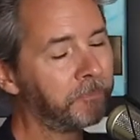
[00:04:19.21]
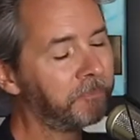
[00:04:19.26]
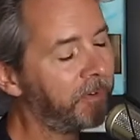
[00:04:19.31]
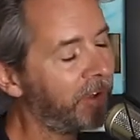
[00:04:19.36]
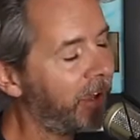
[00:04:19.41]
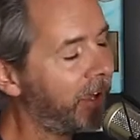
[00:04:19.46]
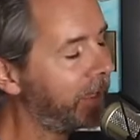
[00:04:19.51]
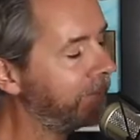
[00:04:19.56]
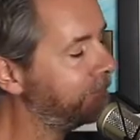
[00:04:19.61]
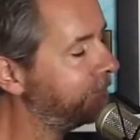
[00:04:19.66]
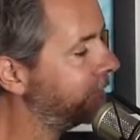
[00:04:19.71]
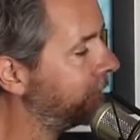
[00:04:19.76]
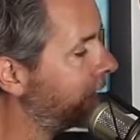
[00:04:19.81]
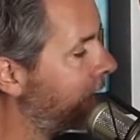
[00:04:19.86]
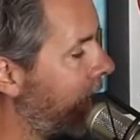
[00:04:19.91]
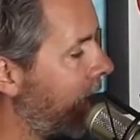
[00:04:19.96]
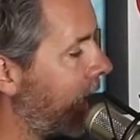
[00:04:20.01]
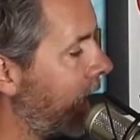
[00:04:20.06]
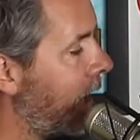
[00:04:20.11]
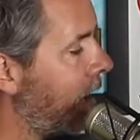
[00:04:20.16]
But
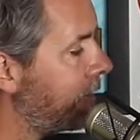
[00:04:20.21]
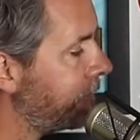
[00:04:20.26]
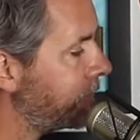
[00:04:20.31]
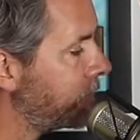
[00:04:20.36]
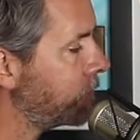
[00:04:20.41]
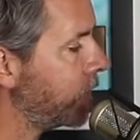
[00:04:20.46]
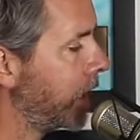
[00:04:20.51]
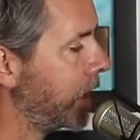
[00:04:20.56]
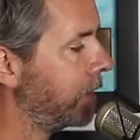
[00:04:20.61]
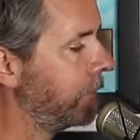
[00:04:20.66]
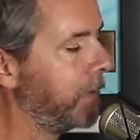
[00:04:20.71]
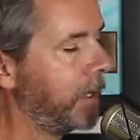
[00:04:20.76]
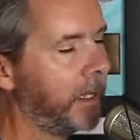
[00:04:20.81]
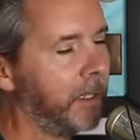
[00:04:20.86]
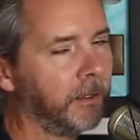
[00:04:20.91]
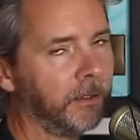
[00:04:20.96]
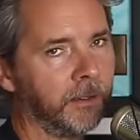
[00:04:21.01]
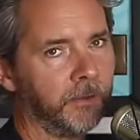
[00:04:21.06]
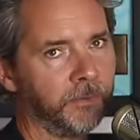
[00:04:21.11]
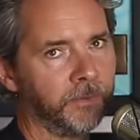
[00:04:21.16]
I often
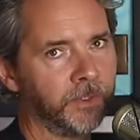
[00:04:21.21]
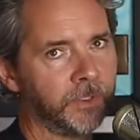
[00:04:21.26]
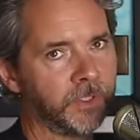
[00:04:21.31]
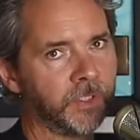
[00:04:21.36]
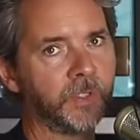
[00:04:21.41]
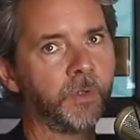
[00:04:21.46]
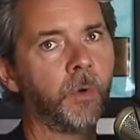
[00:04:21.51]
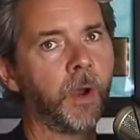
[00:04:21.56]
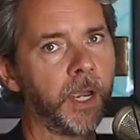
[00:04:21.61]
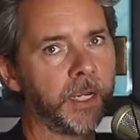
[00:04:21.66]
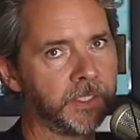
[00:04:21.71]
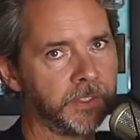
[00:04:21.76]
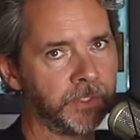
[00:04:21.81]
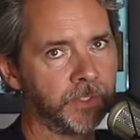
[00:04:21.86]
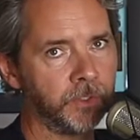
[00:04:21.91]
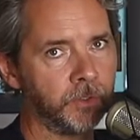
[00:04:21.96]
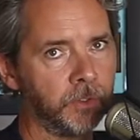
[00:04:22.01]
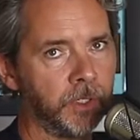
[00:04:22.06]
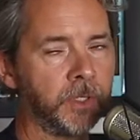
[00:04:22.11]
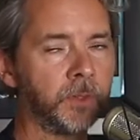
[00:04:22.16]
recommend the
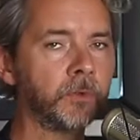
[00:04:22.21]
2i2,